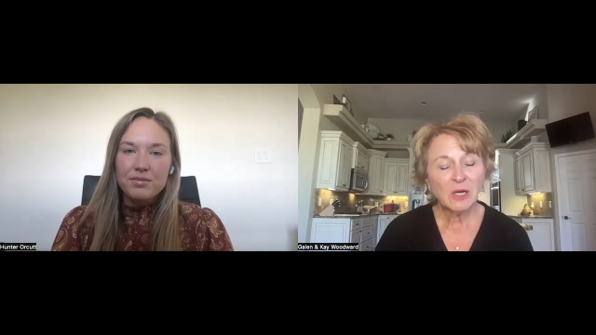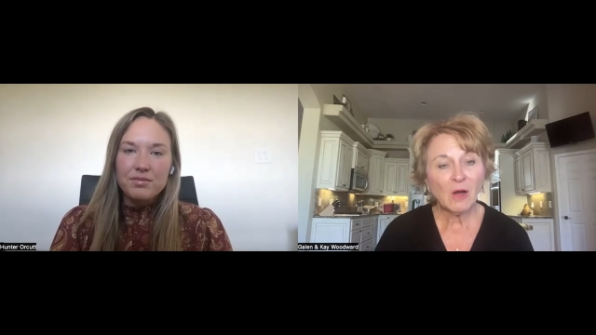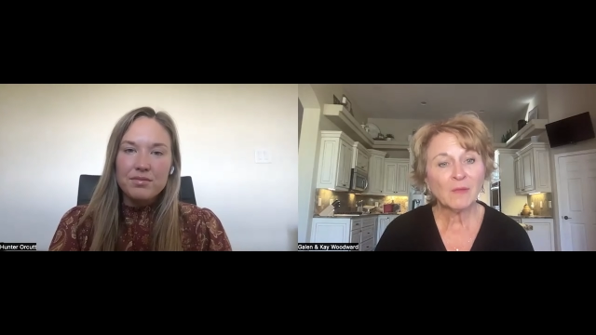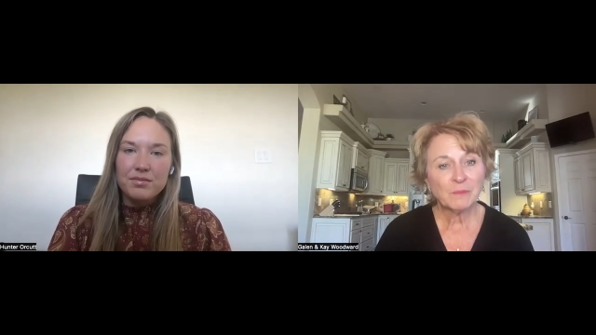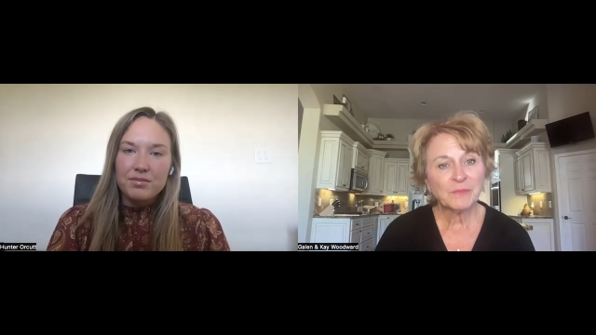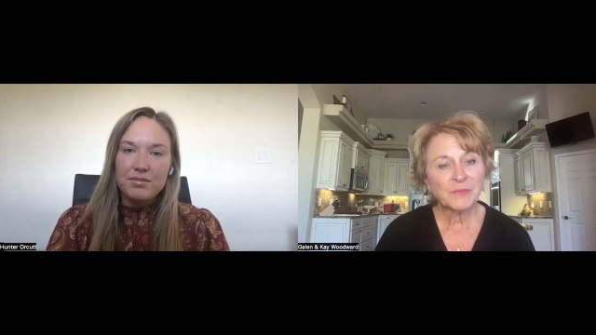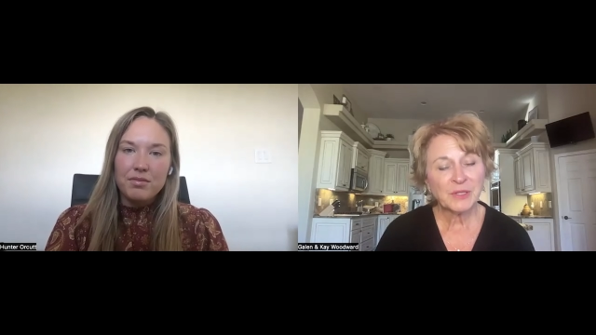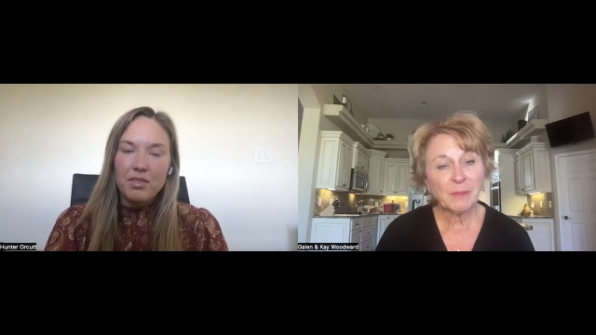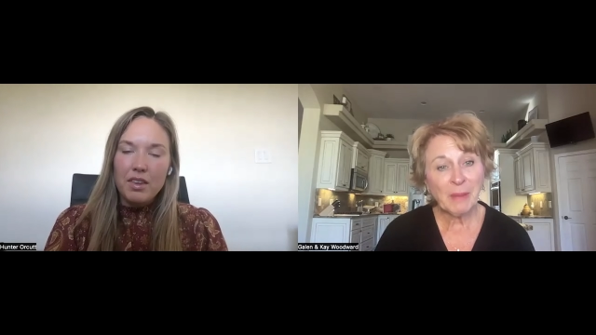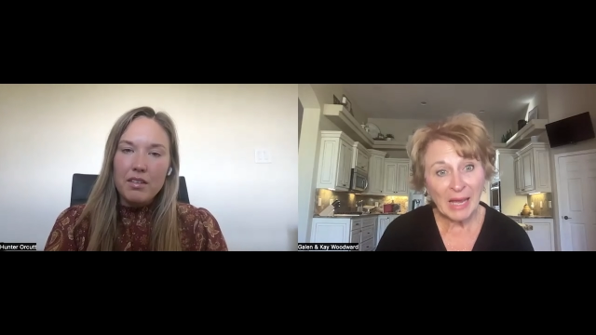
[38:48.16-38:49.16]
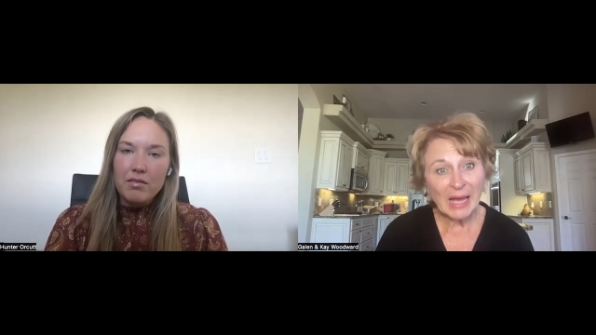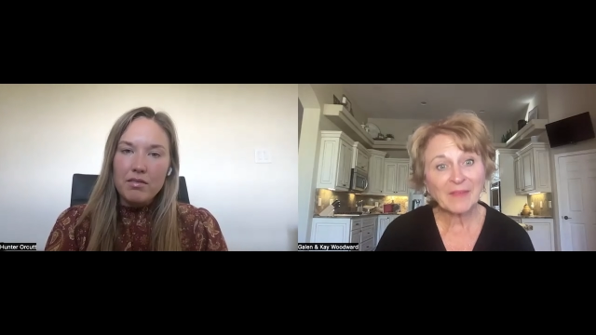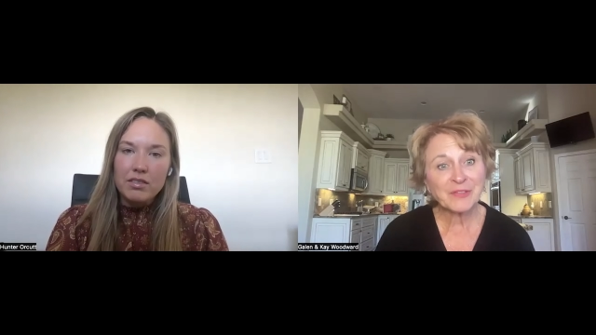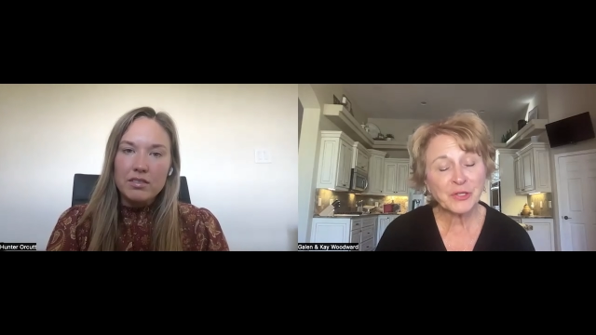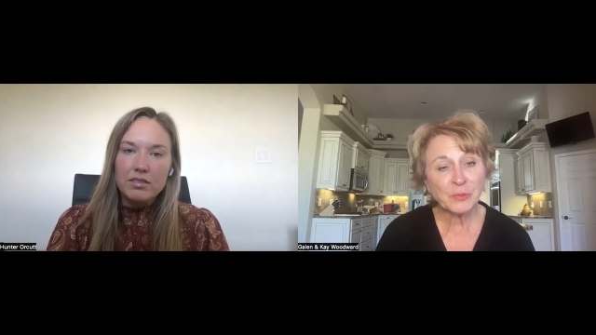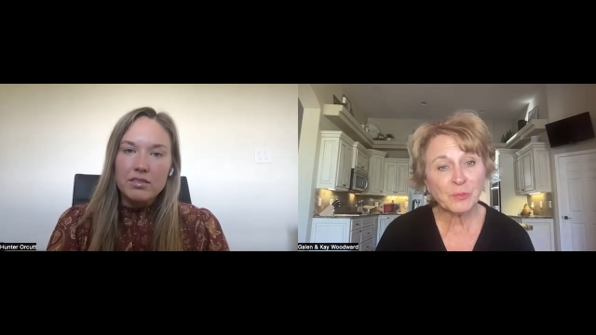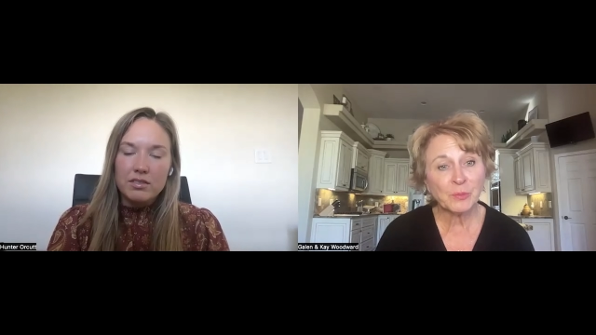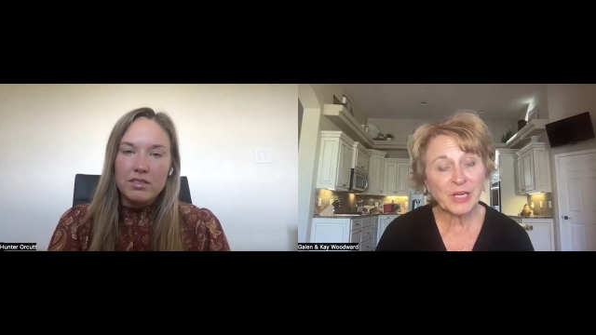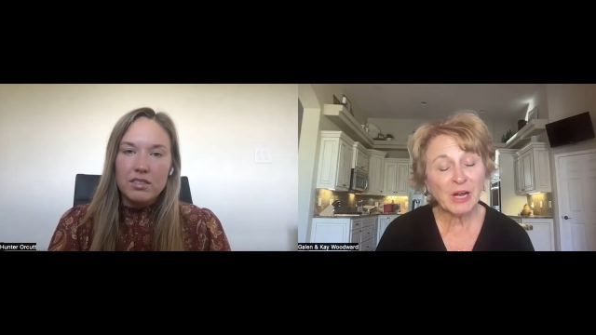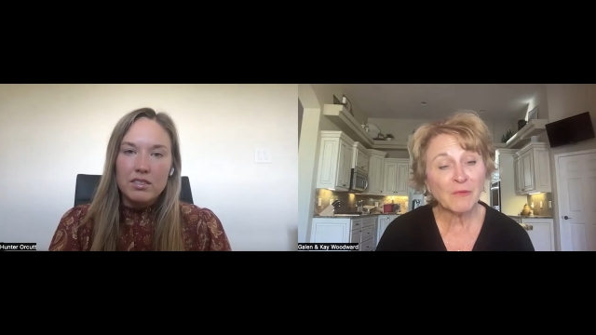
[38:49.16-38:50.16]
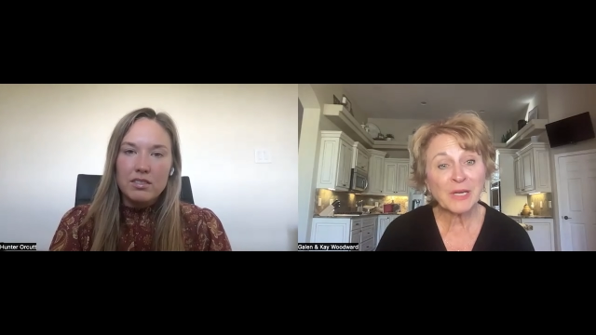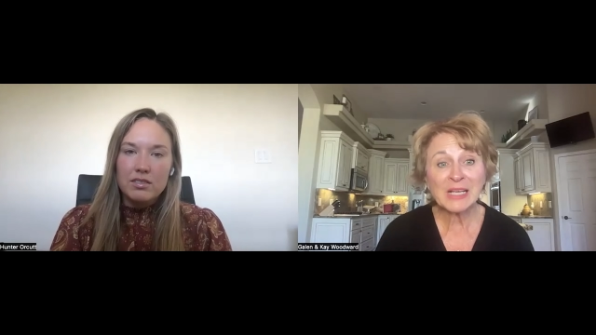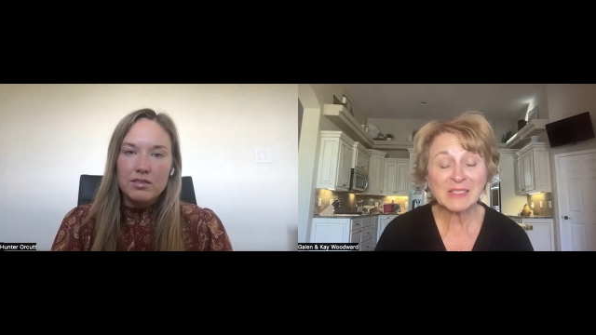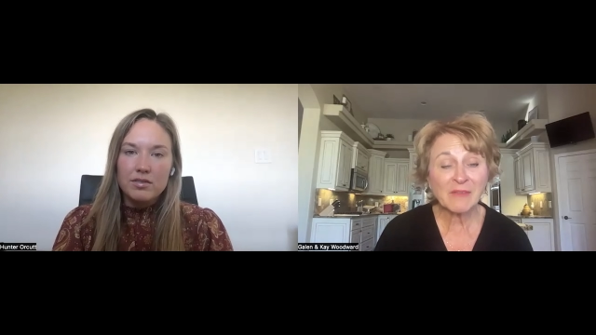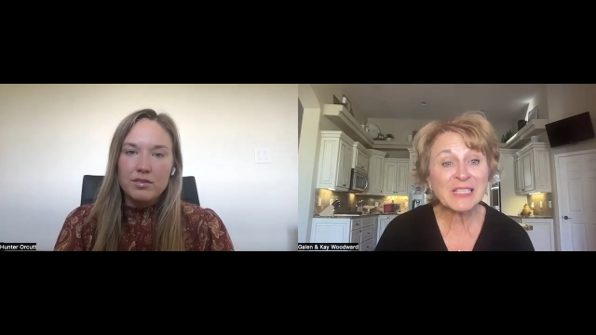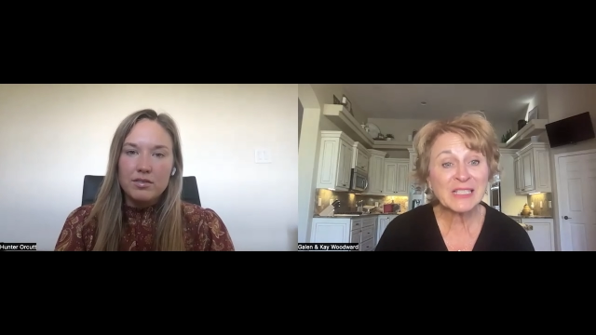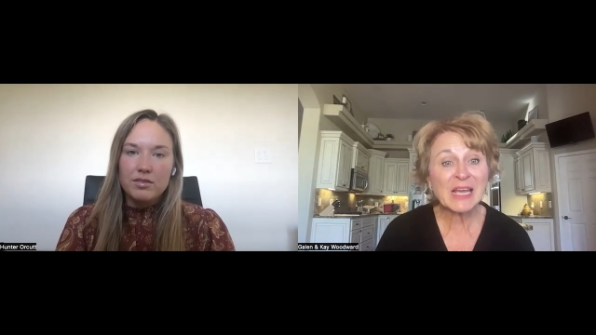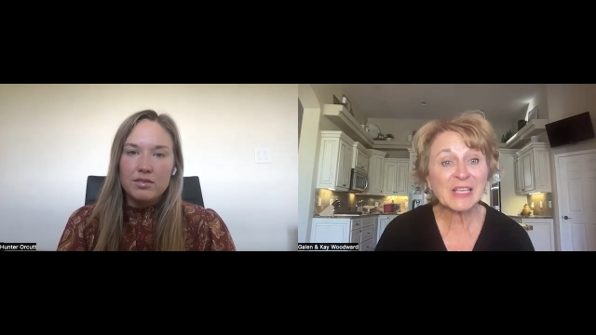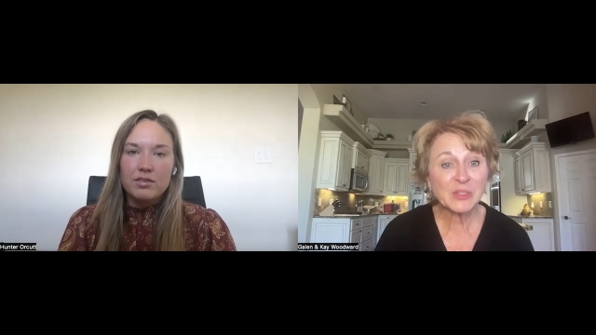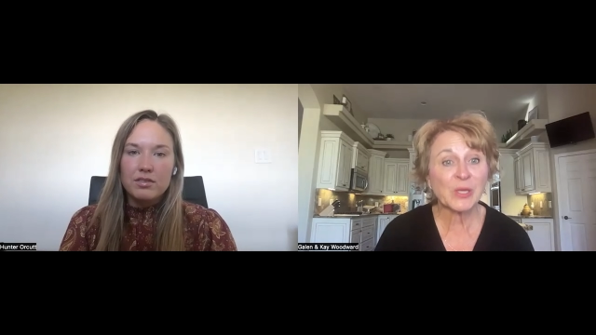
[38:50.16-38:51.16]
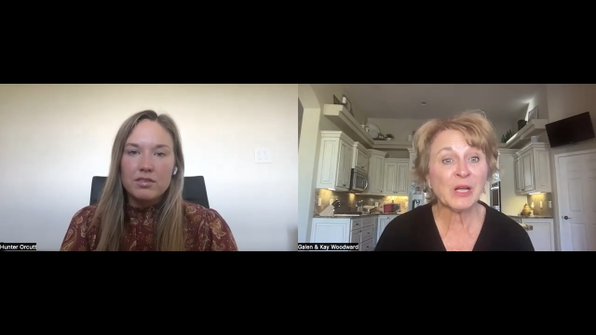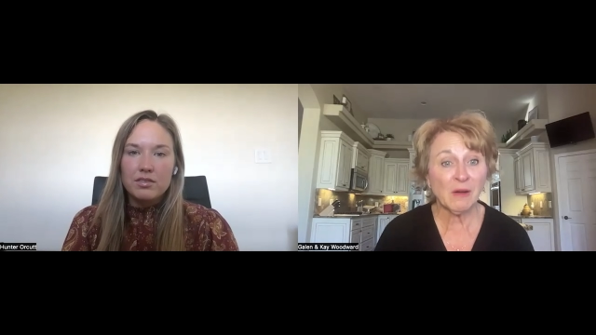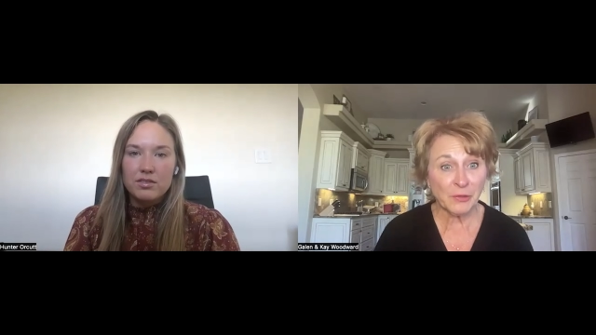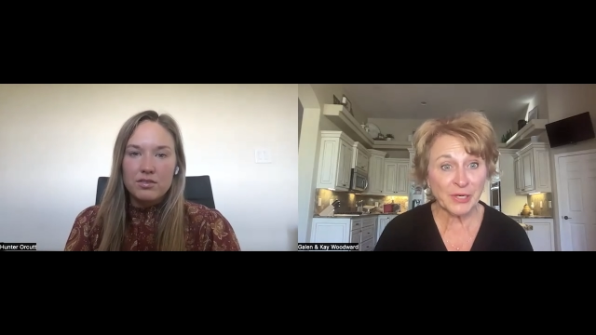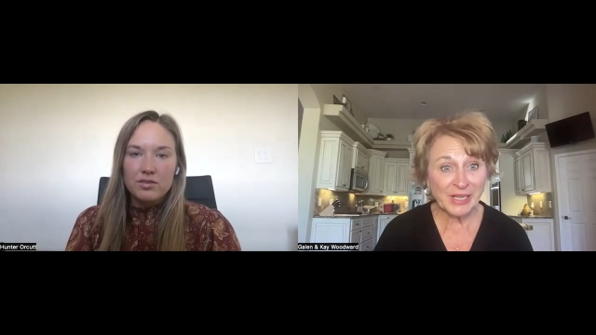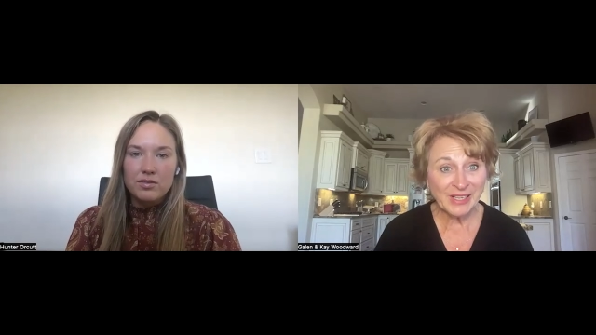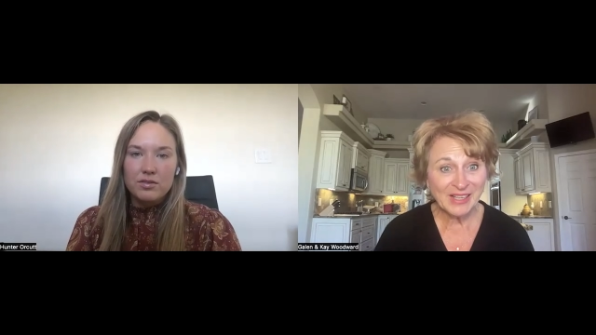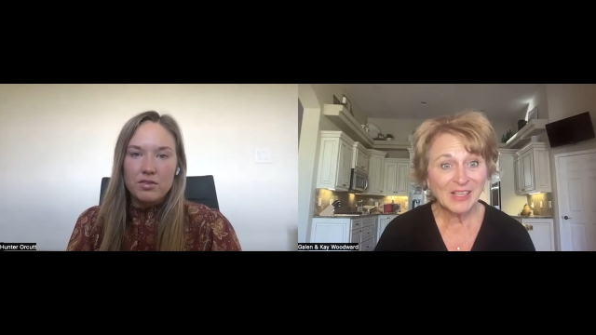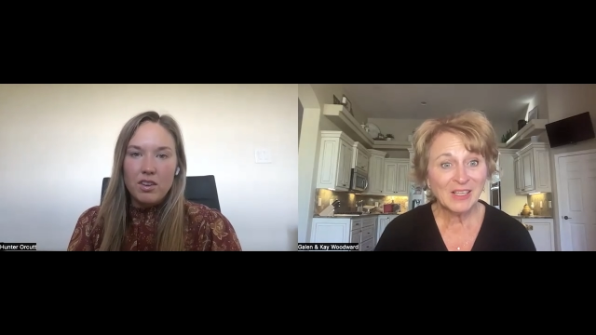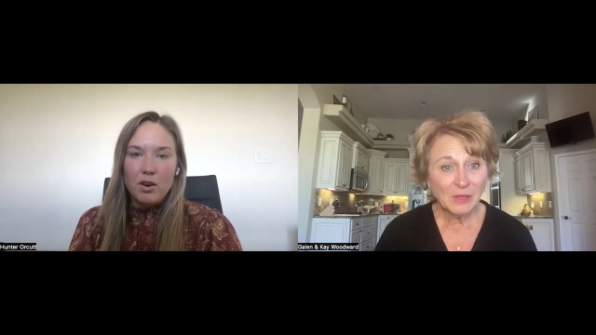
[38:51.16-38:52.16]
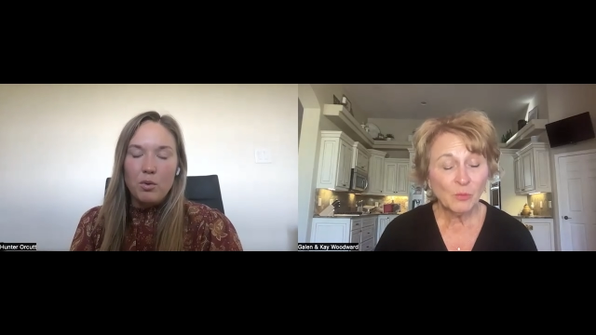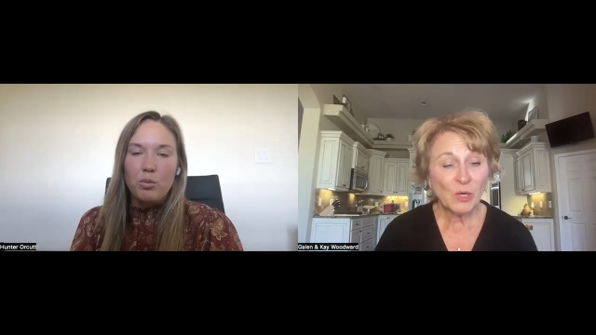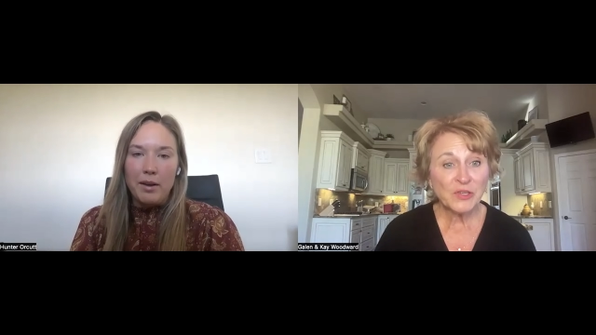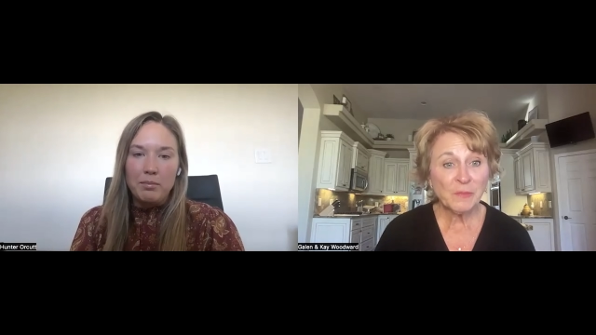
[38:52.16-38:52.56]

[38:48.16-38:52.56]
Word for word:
Speaker 1: on the path to recovery because every day is recovery once right.